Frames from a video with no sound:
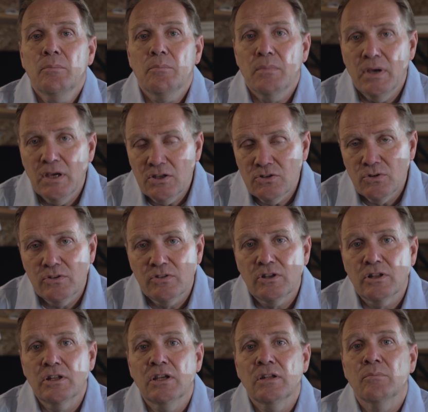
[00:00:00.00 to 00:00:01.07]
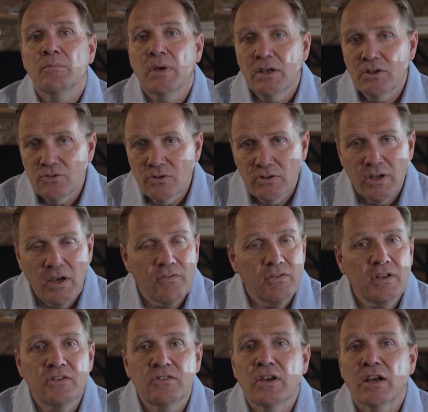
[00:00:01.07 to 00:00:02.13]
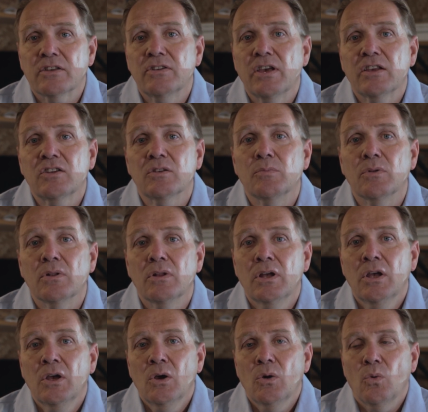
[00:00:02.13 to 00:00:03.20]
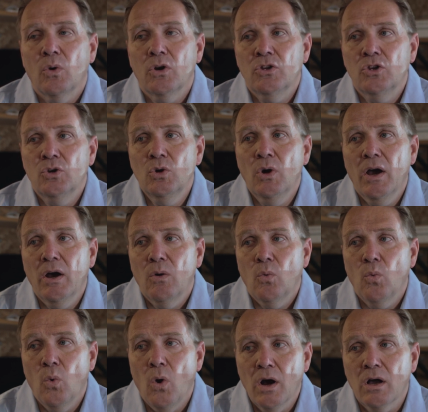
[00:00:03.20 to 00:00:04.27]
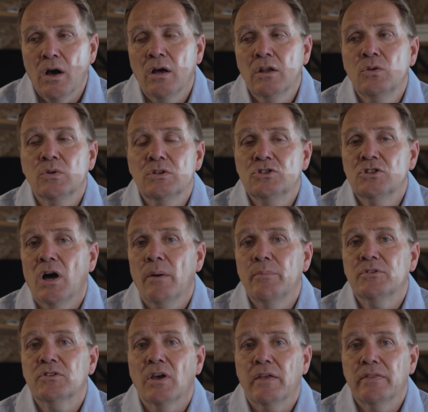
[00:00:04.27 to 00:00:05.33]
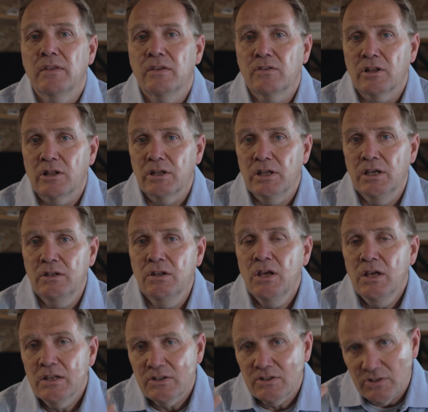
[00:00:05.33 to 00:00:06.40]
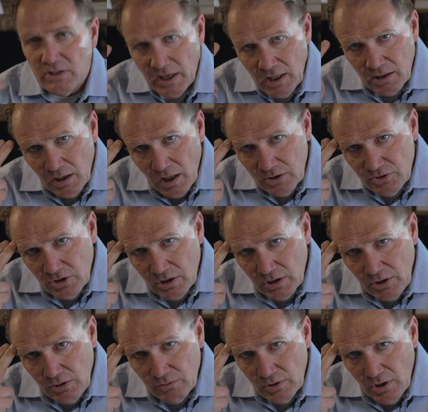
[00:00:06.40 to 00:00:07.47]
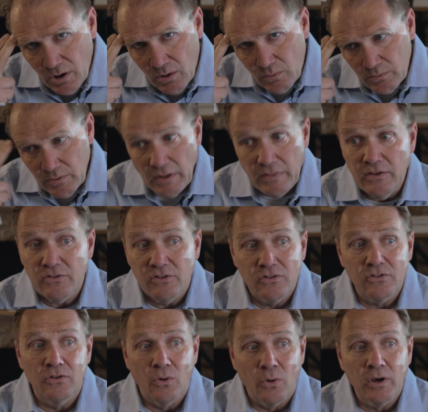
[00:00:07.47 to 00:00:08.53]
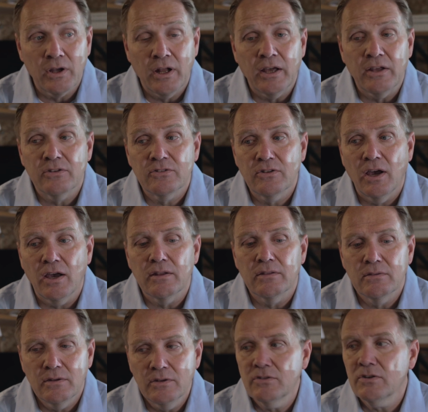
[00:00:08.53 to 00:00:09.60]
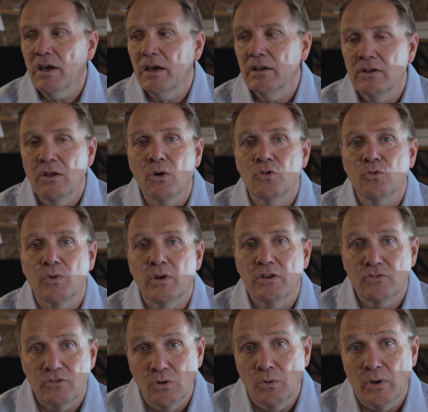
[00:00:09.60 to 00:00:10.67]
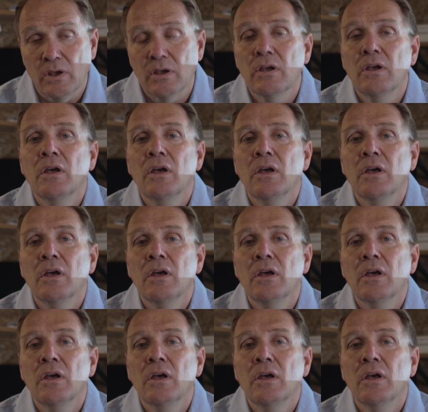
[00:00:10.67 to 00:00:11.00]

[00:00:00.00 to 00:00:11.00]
Make sure it's clean. Make sure everything's accessible. When you walk onto a job site that's clean, psychologically you know that this is an organized site. This guy knows what he's doing.